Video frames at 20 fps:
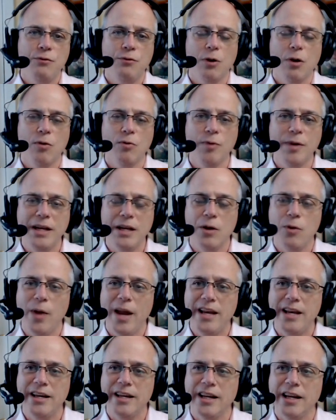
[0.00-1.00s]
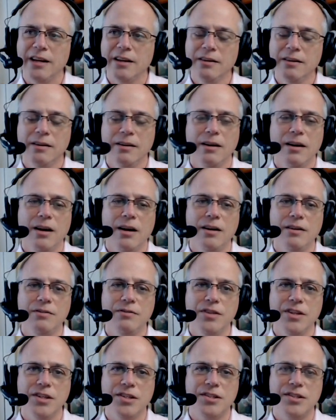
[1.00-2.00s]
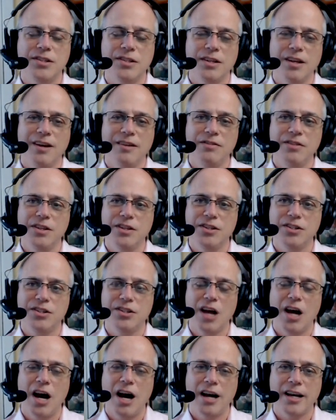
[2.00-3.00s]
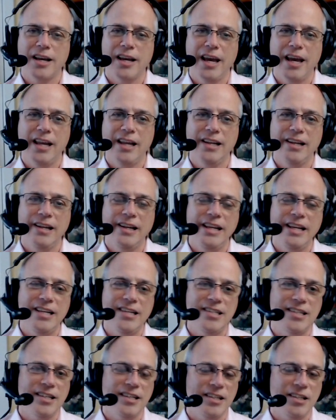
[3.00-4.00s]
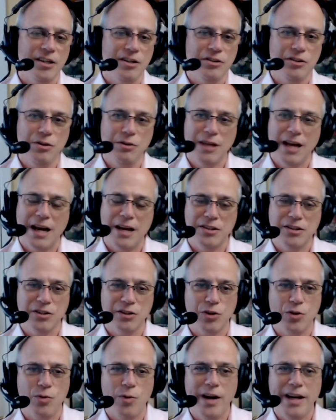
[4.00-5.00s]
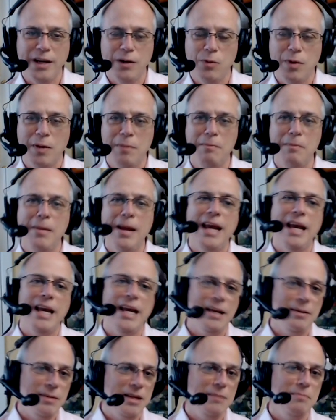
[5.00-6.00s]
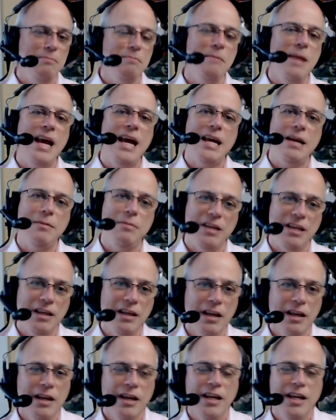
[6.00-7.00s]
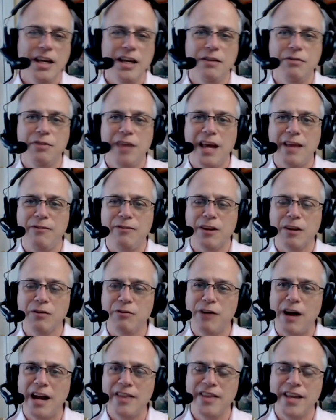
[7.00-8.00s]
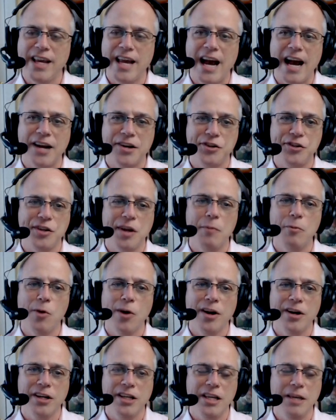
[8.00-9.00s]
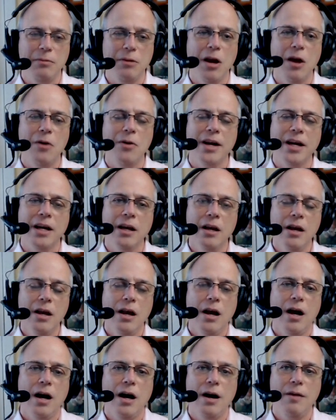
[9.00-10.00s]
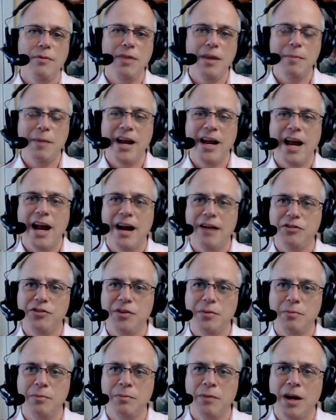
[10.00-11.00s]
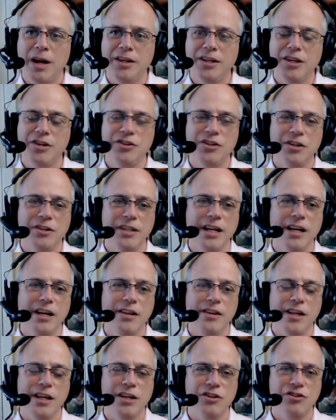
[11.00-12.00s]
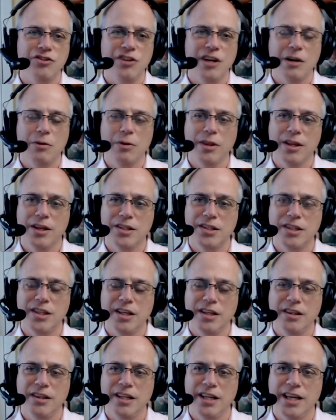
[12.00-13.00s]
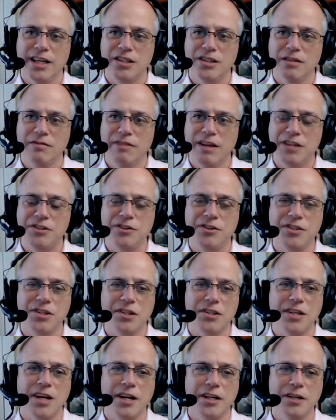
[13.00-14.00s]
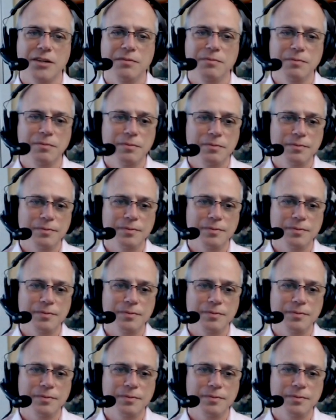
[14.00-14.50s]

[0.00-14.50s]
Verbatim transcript: for a reawakening of this of this stock, at least until two thousand twenty, when maybe, maybe if they can find the cash somewhere to keep going, uh, they might have some additional data they can share with us that, that gets investors excited.